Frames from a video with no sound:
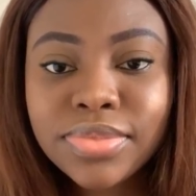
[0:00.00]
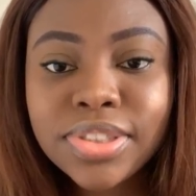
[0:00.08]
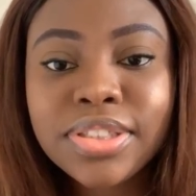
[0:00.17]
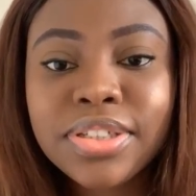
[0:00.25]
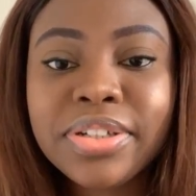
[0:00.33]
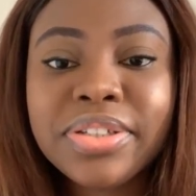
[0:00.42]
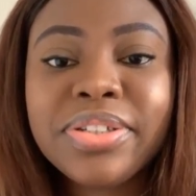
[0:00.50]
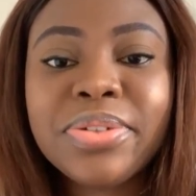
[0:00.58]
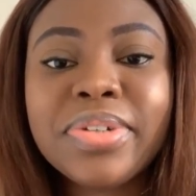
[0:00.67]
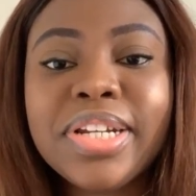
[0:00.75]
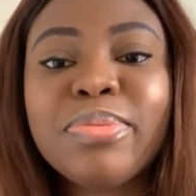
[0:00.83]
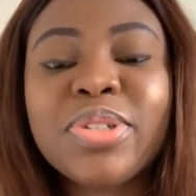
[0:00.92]
Sorry, you know
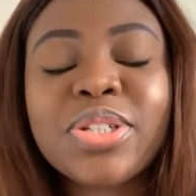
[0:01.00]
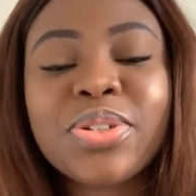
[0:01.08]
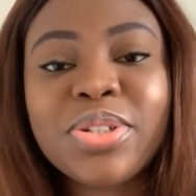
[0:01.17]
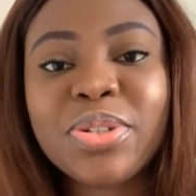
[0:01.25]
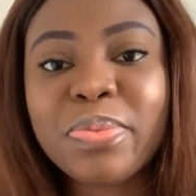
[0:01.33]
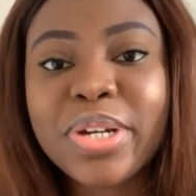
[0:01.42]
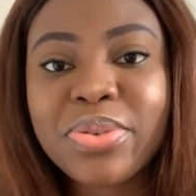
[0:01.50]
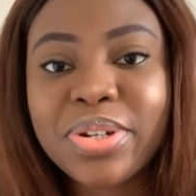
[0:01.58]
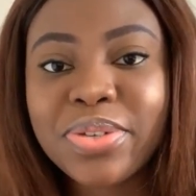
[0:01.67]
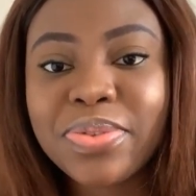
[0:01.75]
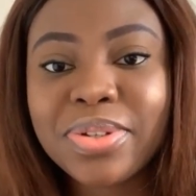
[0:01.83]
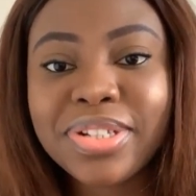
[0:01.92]
what, let me just continue my
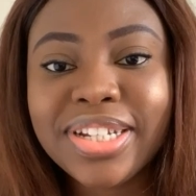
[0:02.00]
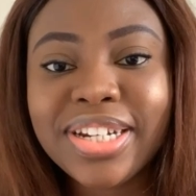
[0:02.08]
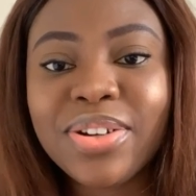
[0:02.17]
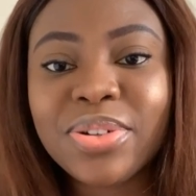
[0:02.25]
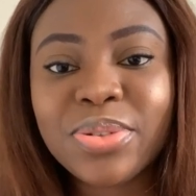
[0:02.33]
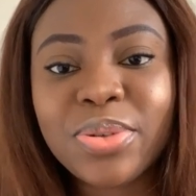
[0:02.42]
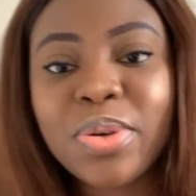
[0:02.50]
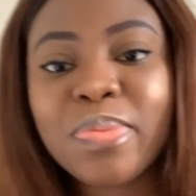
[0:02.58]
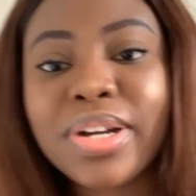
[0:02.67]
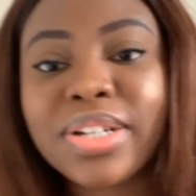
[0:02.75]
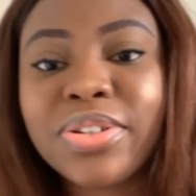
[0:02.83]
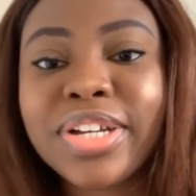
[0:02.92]
train of thought, then I'll go
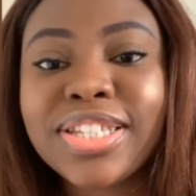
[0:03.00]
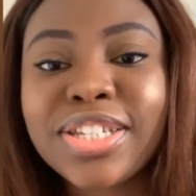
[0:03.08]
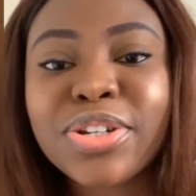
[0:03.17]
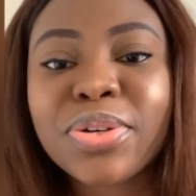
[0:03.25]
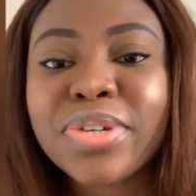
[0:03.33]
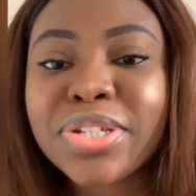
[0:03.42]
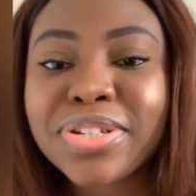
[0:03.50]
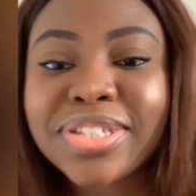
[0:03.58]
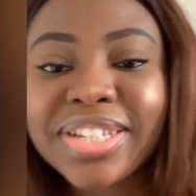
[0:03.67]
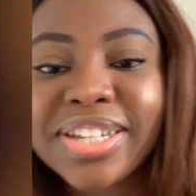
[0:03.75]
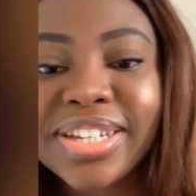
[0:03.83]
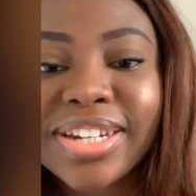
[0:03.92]
back. You can send your questions
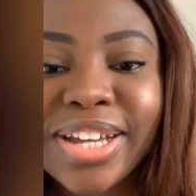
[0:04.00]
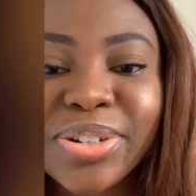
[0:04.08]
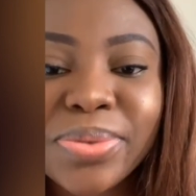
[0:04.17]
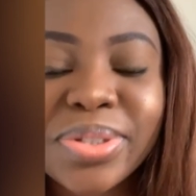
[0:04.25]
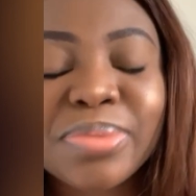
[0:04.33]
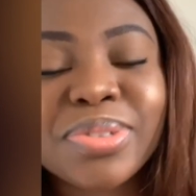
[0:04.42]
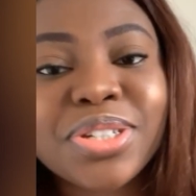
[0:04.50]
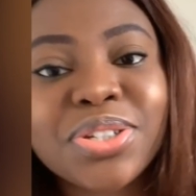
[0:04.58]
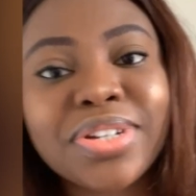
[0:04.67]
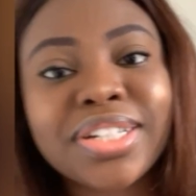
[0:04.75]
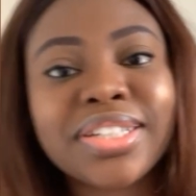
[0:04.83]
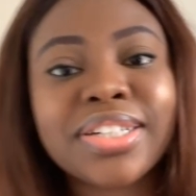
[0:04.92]
again. I don't want to be
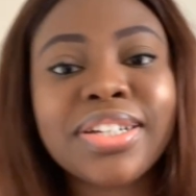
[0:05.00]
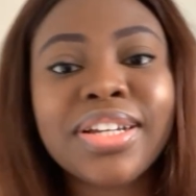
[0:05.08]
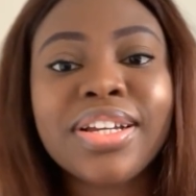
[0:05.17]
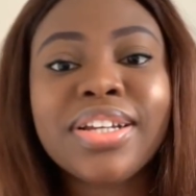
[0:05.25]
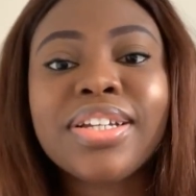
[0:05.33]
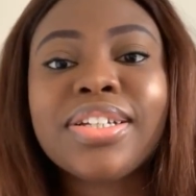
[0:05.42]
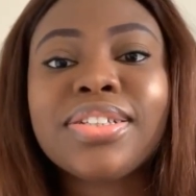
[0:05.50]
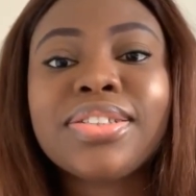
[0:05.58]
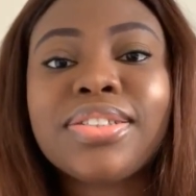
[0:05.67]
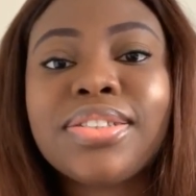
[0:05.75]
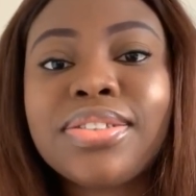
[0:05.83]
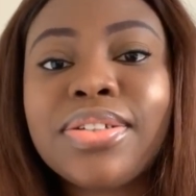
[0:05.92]
distracted.
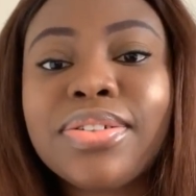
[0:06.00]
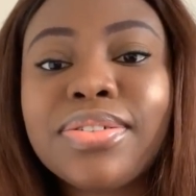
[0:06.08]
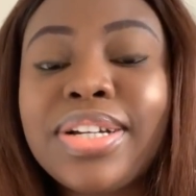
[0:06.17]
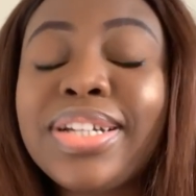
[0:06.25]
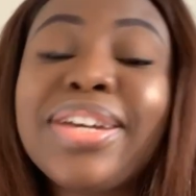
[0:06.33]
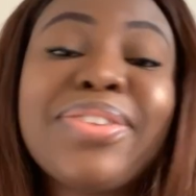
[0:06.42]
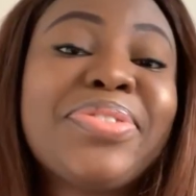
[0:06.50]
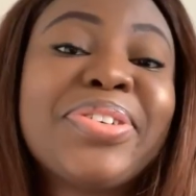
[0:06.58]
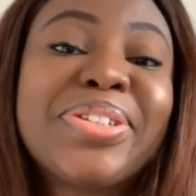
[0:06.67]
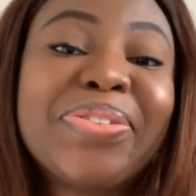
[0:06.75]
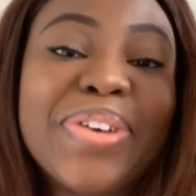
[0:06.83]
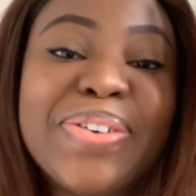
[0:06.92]
So, and I
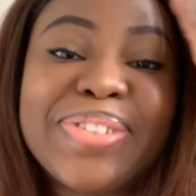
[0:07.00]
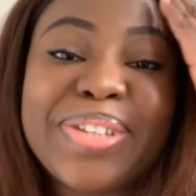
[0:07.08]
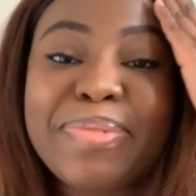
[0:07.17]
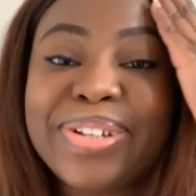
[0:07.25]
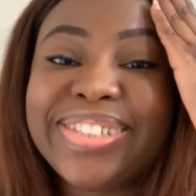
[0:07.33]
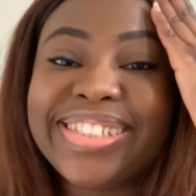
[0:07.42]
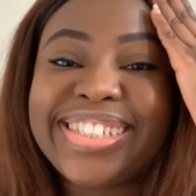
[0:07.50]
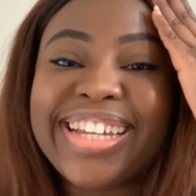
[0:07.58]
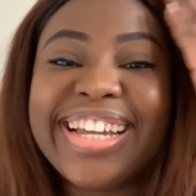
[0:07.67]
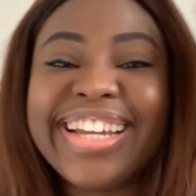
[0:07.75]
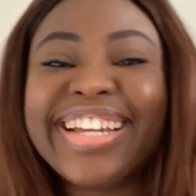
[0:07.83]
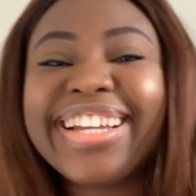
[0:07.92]
forgot what I was about to
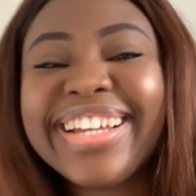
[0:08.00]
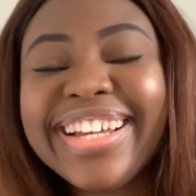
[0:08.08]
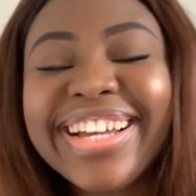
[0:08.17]
say.